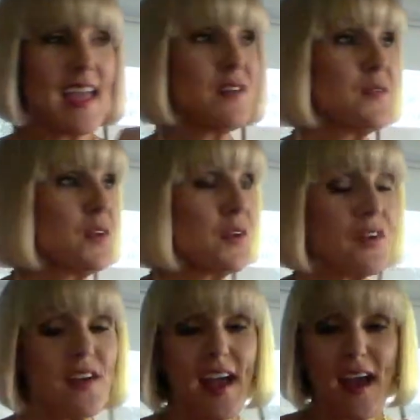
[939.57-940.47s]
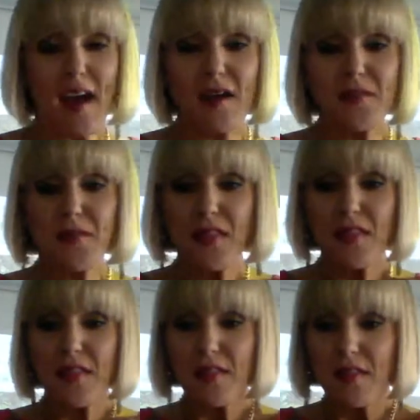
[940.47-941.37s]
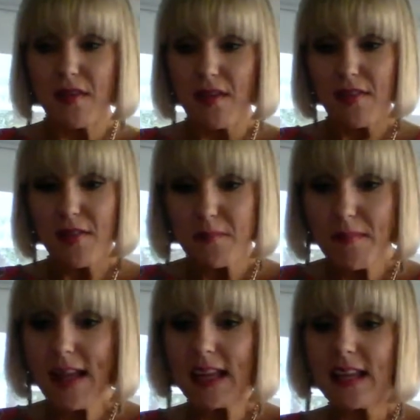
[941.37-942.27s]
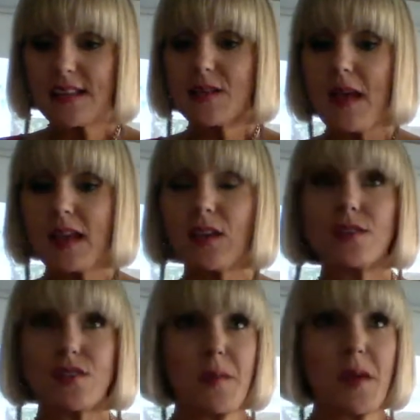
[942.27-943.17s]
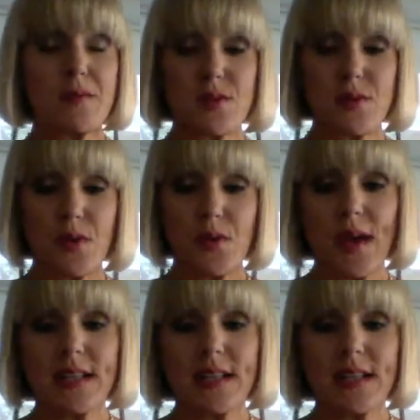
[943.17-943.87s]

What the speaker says: And if you don't have the money to make your dream come true,